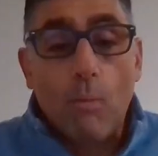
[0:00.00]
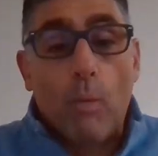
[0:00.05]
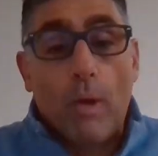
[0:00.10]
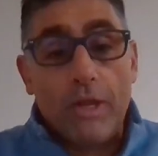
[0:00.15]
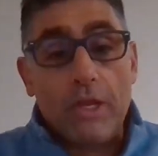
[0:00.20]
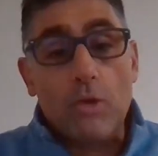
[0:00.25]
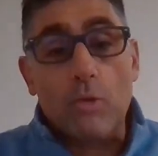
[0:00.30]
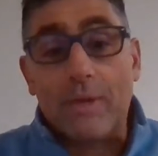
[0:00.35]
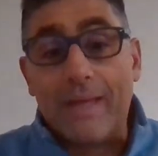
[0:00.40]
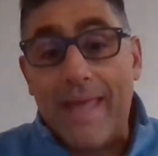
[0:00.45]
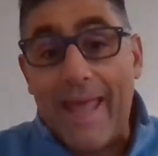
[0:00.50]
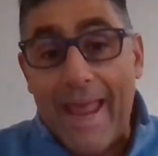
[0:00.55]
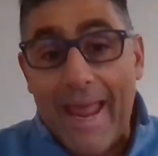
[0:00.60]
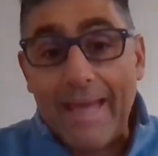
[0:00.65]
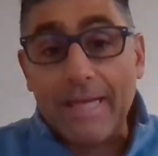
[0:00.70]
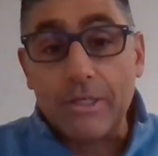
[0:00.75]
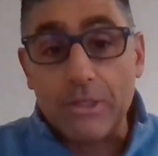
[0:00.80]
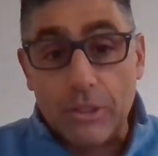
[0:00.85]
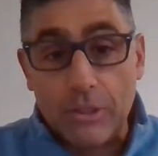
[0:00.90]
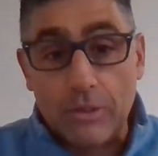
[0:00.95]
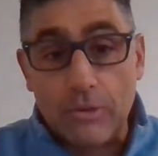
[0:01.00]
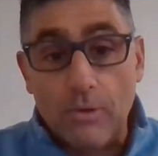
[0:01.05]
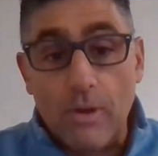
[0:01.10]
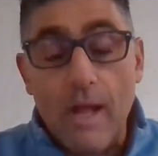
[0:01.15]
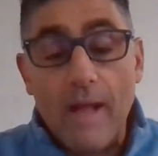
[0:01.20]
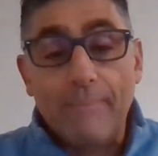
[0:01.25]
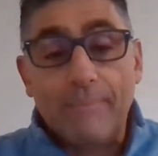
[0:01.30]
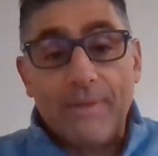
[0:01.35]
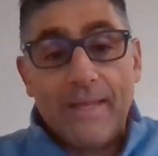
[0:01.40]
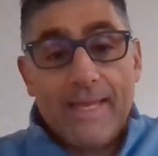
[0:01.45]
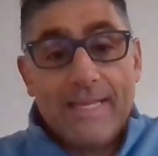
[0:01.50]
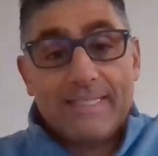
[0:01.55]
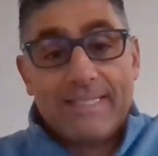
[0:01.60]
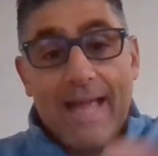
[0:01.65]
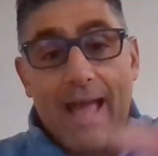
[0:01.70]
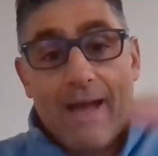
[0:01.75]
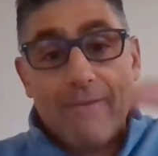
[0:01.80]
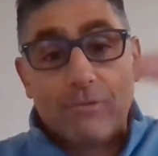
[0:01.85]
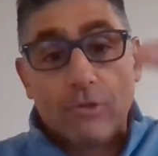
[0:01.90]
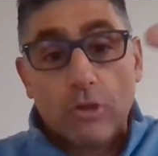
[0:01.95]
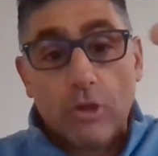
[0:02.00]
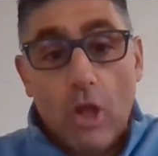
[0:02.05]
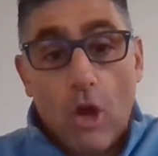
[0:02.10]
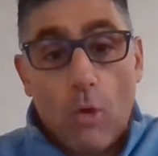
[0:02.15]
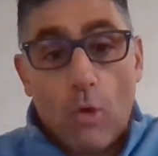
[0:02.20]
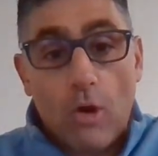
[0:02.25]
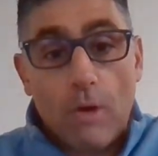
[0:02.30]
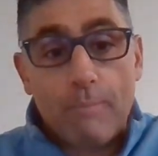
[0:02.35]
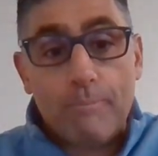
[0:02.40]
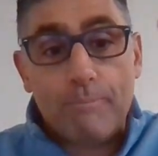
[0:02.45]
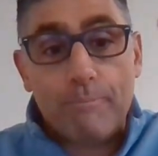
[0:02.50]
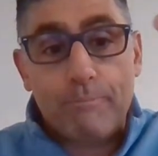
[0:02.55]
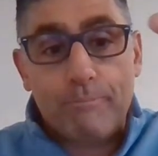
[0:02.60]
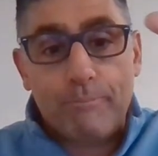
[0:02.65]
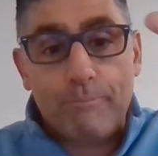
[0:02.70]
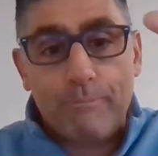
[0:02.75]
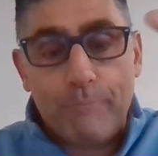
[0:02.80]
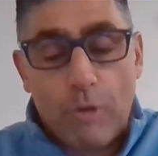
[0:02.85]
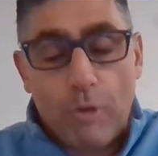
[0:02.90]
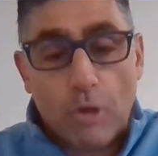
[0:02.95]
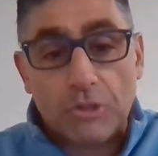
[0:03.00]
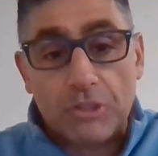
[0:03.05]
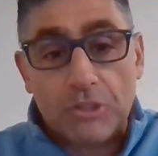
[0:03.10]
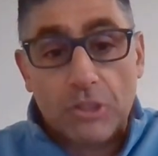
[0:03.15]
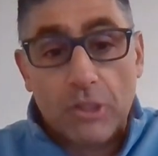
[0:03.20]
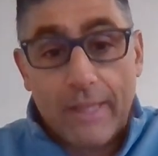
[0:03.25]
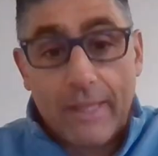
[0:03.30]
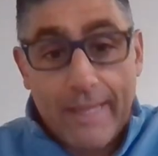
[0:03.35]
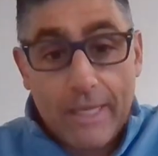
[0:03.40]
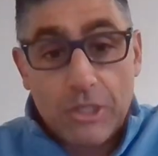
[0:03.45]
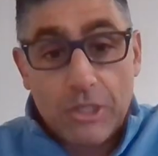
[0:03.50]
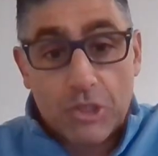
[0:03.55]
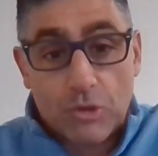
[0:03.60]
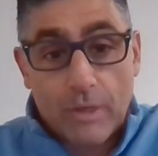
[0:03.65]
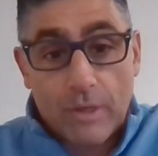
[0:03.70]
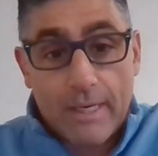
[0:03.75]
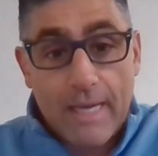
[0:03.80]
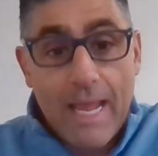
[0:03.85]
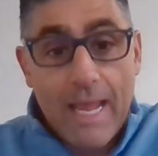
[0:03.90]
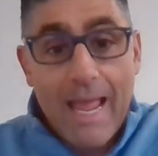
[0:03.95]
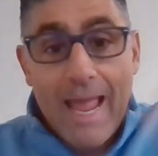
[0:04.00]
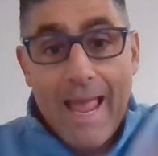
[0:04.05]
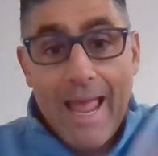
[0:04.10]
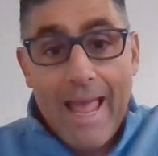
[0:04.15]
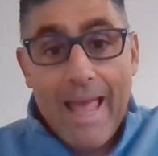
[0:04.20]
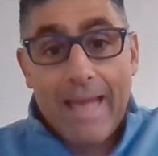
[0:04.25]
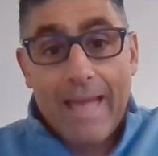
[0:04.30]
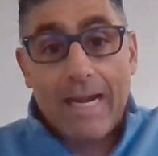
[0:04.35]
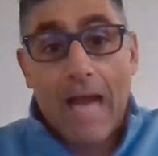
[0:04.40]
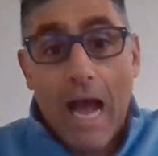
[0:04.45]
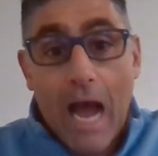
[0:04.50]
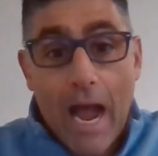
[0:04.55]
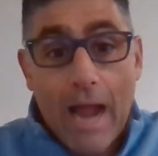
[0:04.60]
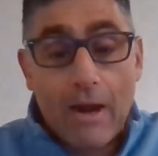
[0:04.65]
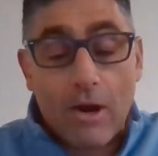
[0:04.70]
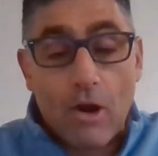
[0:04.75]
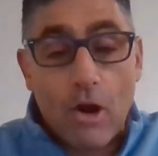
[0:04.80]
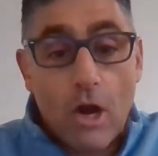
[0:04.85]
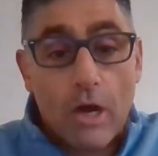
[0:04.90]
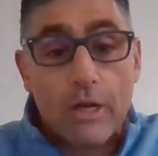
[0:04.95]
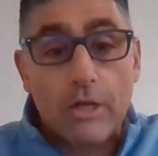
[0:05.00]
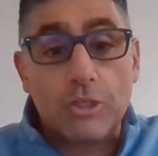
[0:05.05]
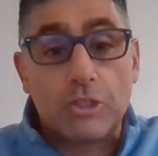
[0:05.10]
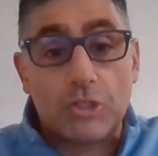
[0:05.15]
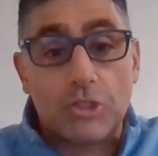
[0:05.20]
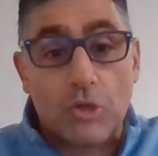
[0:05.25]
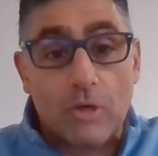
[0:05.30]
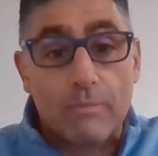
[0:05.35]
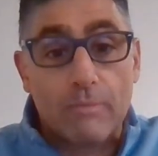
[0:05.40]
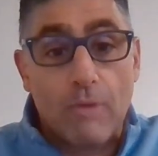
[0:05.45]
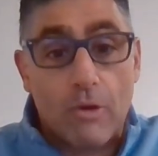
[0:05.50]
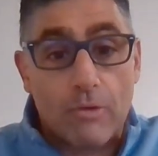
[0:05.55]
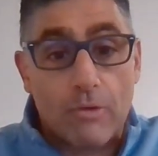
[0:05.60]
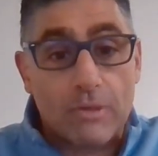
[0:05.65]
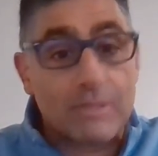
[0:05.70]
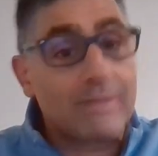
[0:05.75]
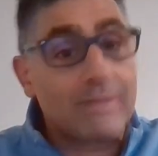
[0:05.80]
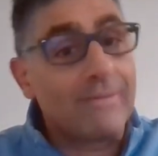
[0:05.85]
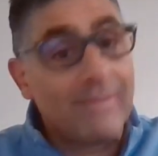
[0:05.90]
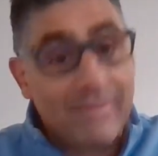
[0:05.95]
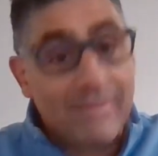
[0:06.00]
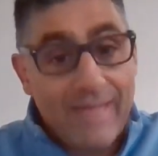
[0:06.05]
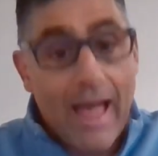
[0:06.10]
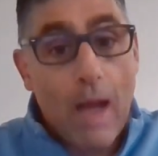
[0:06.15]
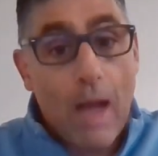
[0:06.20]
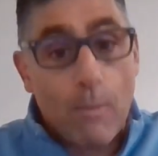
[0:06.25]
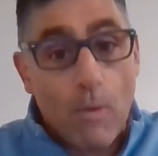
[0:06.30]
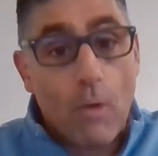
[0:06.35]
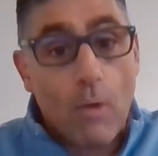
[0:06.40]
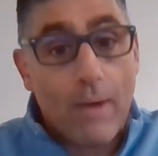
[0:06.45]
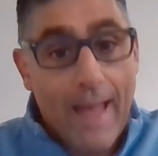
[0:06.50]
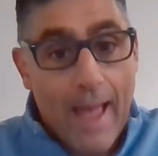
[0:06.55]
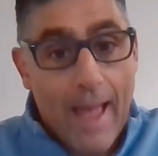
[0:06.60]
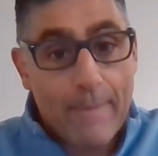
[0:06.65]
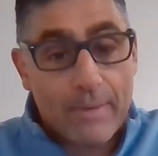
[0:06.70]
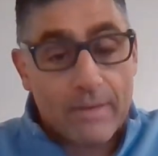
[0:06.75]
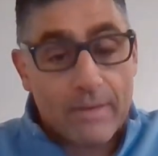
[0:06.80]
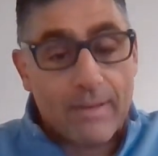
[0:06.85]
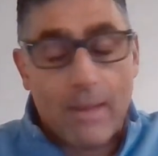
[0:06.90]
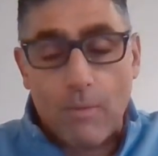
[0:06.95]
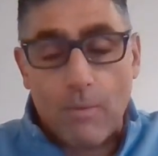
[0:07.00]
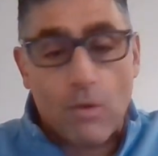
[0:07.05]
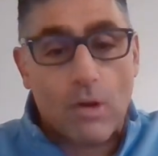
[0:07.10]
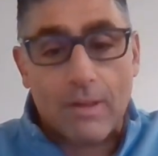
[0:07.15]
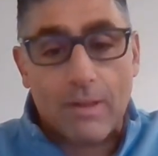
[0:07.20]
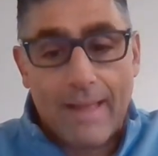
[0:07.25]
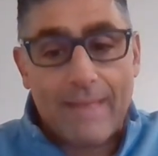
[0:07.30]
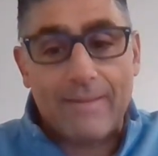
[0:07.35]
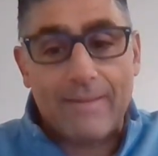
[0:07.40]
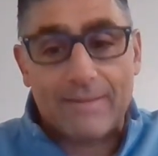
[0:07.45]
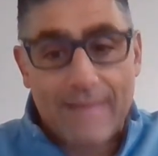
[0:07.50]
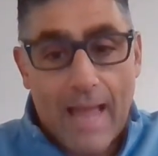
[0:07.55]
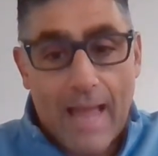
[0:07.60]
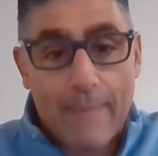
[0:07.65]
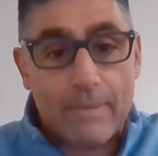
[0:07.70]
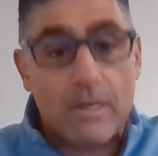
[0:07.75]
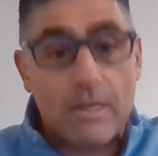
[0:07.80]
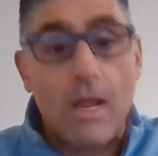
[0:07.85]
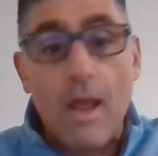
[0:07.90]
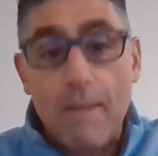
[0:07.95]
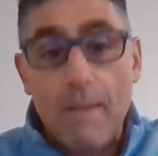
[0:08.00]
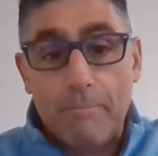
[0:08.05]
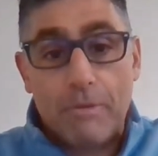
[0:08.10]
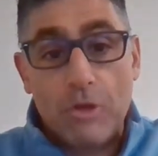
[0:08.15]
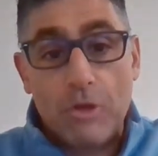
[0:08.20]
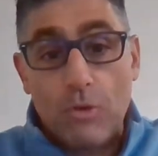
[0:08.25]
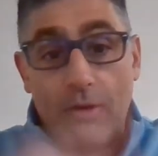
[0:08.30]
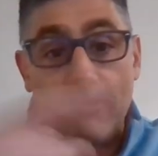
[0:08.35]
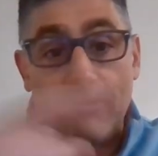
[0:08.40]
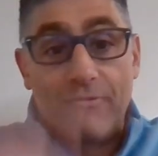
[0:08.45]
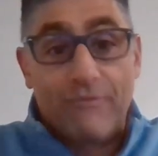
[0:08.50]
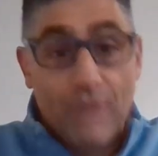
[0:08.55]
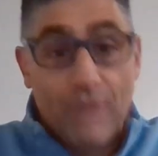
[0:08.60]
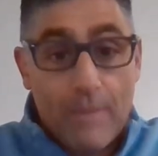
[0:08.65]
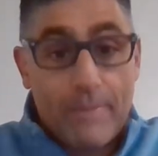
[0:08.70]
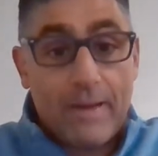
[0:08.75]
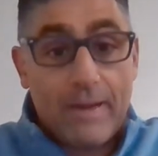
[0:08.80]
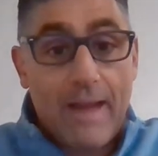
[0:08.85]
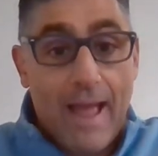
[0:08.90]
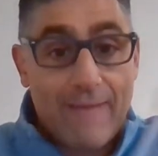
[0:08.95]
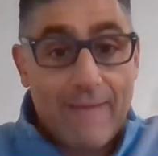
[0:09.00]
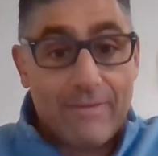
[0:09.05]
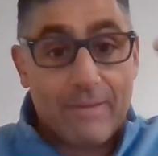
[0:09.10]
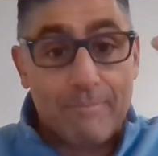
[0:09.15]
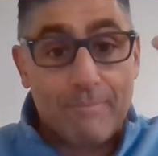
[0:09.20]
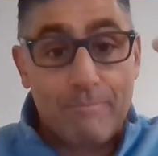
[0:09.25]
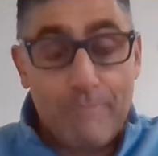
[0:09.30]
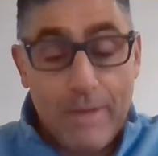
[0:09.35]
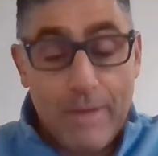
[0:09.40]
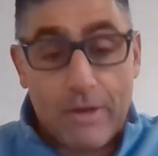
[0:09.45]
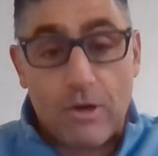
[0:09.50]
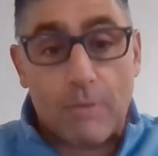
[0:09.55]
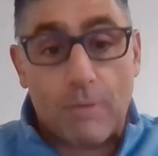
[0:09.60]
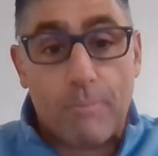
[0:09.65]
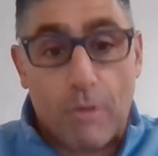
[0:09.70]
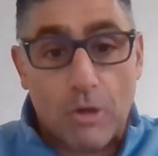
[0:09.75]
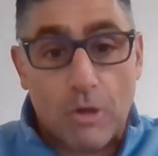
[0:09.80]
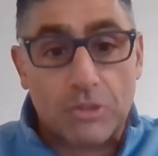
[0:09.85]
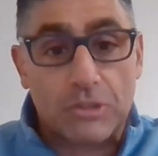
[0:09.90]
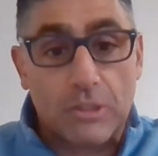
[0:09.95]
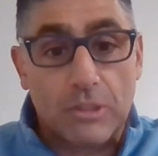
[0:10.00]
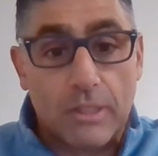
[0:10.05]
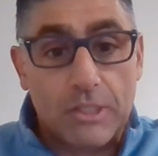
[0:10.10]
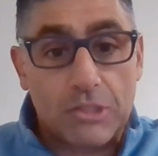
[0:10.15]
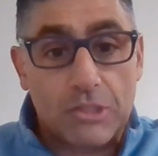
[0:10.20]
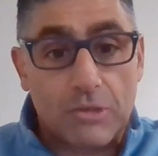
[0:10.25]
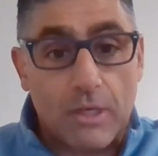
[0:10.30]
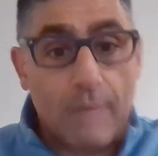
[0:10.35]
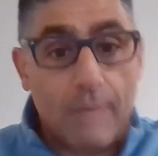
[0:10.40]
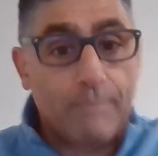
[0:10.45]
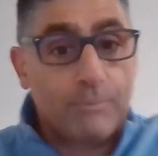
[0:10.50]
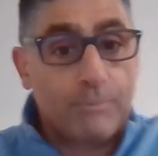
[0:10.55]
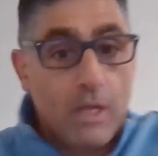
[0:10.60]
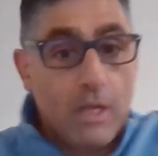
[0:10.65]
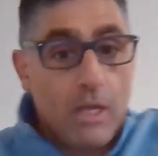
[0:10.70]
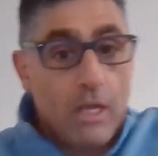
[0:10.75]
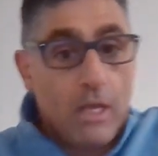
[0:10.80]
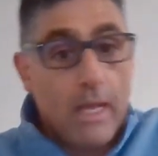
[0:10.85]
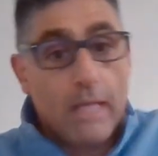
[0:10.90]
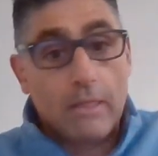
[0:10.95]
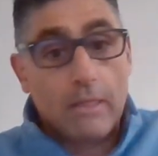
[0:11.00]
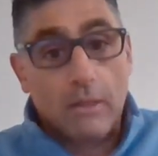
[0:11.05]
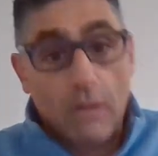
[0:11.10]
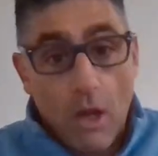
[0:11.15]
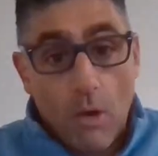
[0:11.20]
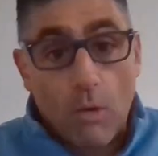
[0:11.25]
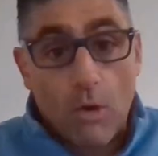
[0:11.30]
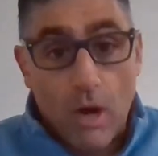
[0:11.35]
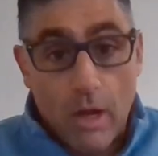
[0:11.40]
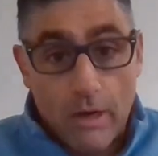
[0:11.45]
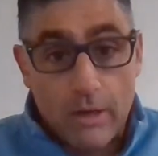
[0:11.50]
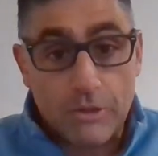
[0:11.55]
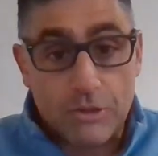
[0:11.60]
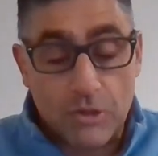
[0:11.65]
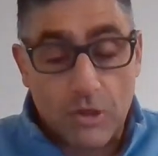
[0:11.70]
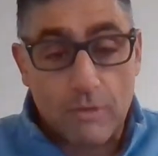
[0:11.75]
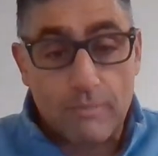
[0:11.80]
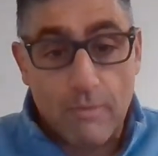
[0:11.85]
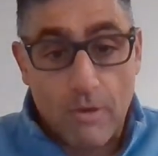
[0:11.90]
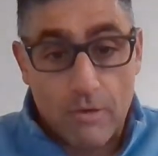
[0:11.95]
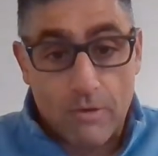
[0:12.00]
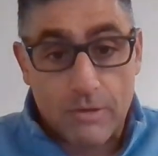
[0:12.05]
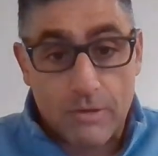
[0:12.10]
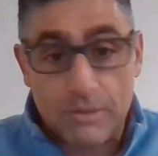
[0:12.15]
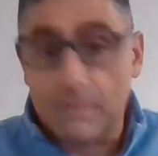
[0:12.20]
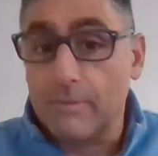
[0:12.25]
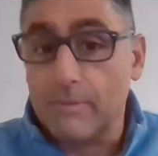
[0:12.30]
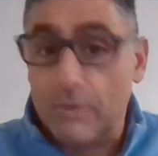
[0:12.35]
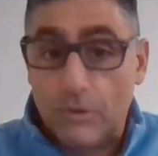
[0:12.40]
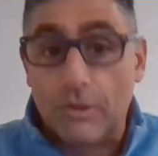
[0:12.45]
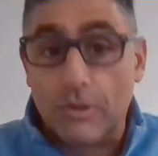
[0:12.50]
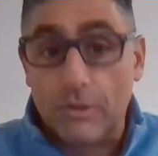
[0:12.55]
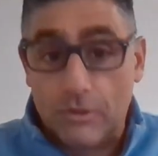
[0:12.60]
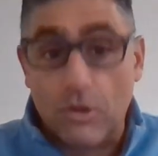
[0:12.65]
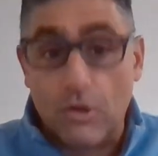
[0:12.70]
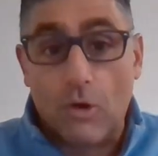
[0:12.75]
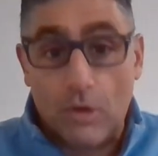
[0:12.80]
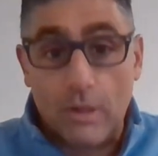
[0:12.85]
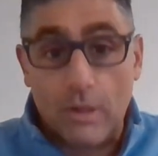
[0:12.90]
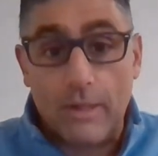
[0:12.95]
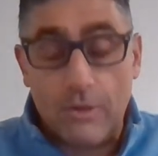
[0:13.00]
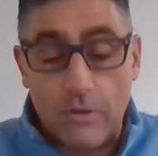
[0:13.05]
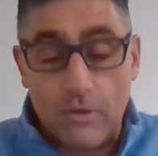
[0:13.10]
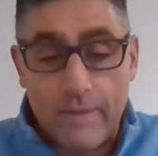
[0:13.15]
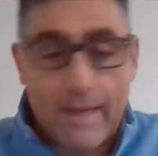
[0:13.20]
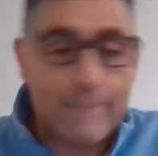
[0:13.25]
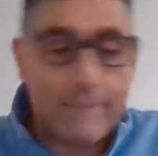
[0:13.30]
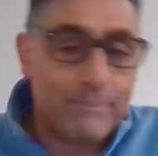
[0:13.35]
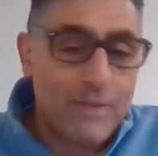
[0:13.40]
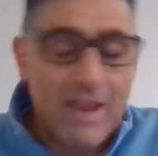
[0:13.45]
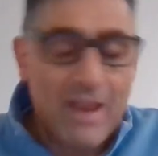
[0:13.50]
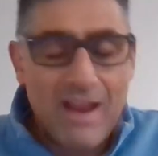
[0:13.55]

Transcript: What you can't do is have lower personal injury and higher uninsured motorists. That won't happen. They won't allow that to happen. But you can flip it, having bigger personal injury and lower uninsured motorists. You can totally do that.